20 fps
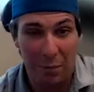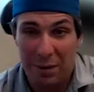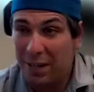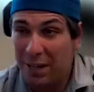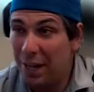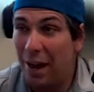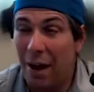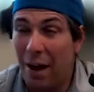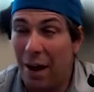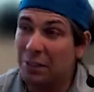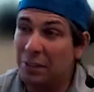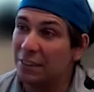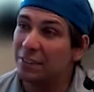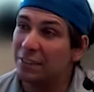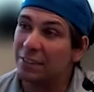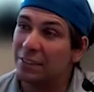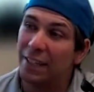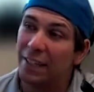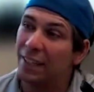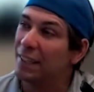I mean I'm just
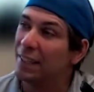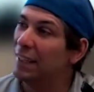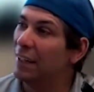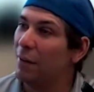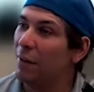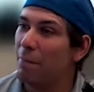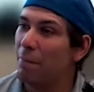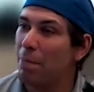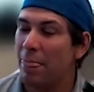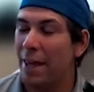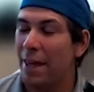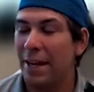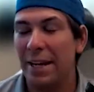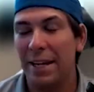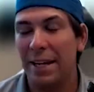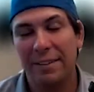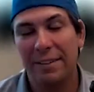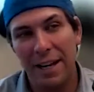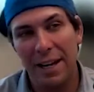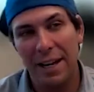like, and
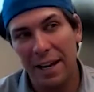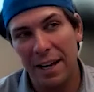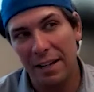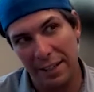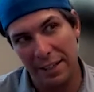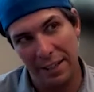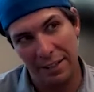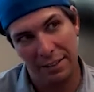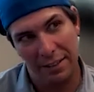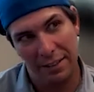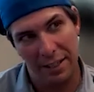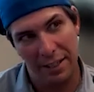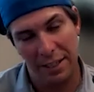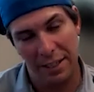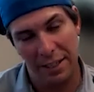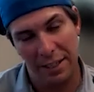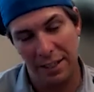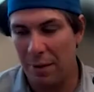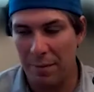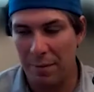it's and it's like it's
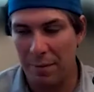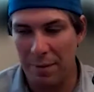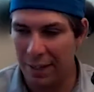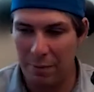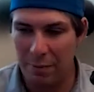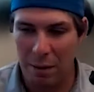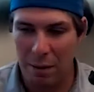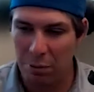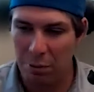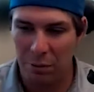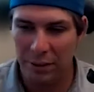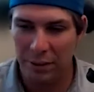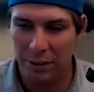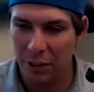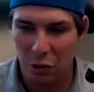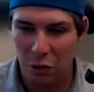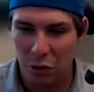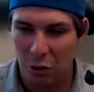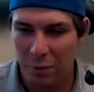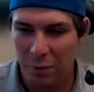and I mean I'm like I'm not
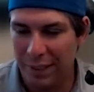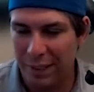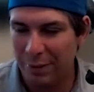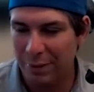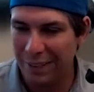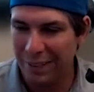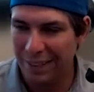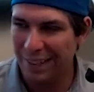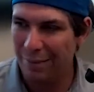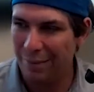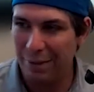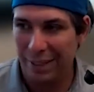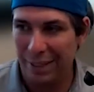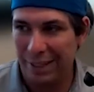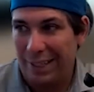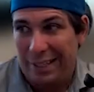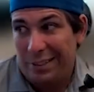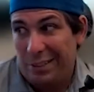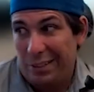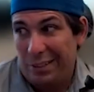political but, but I'm like
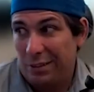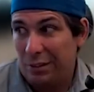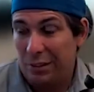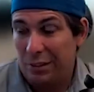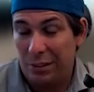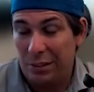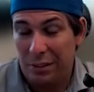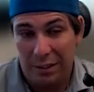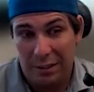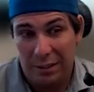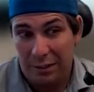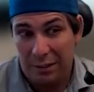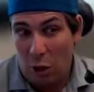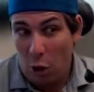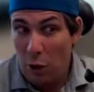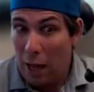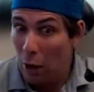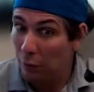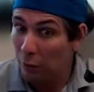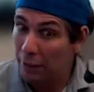it's just it's
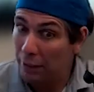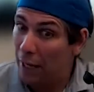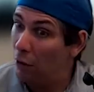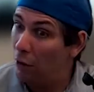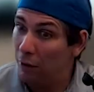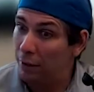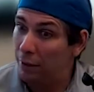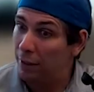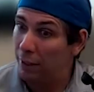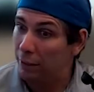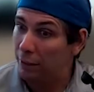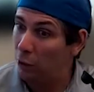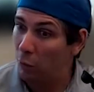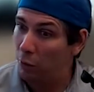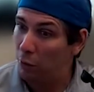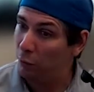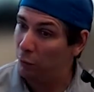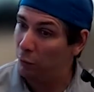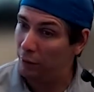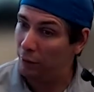all out now and like no
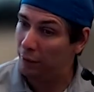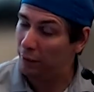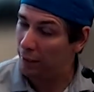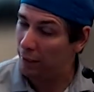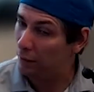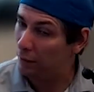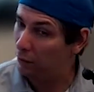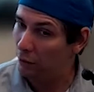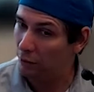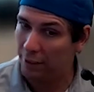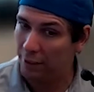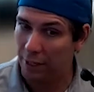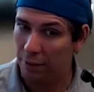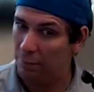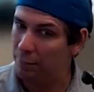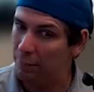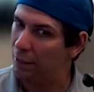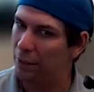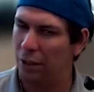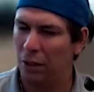one really like looks at it
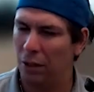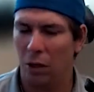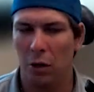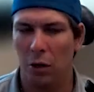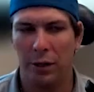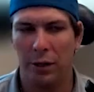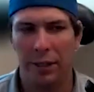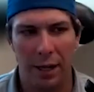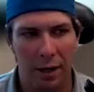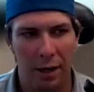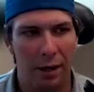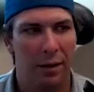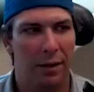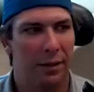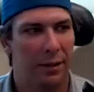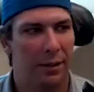and be like oh yeah,